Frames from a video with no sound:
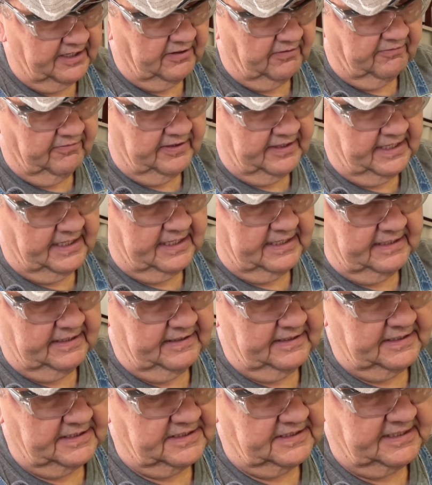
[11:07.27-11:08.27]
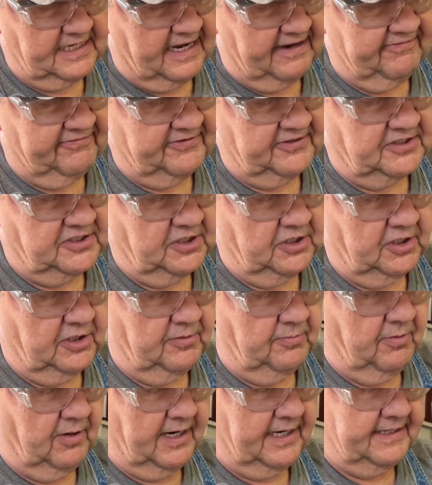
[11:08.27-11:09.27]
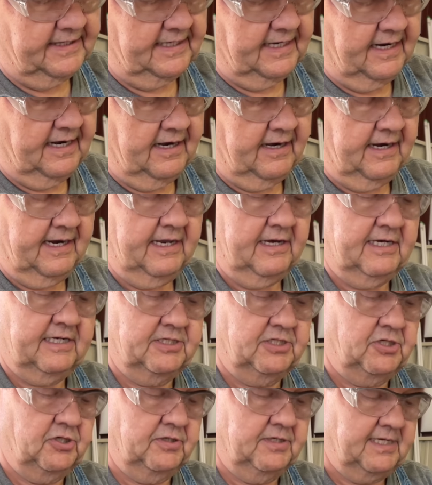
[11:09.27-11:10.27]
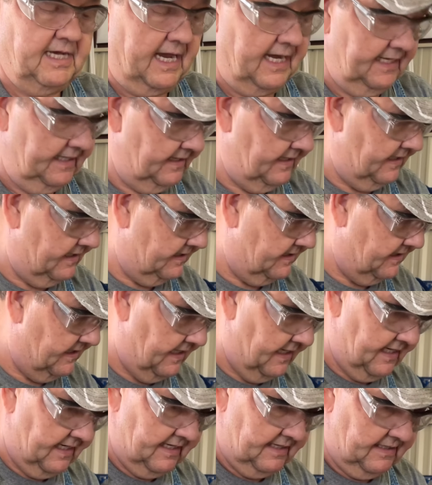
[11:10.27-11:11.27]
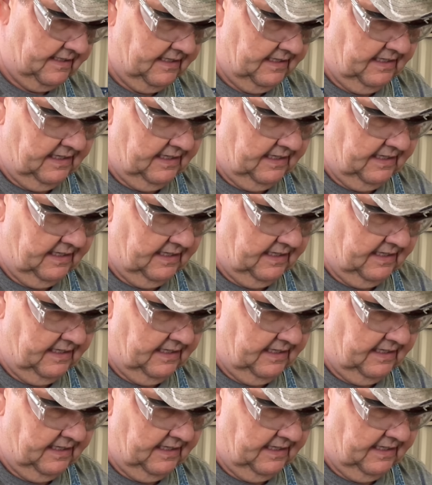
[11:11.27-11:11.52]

over the end of this siphon tube right there, and as you tighten this in,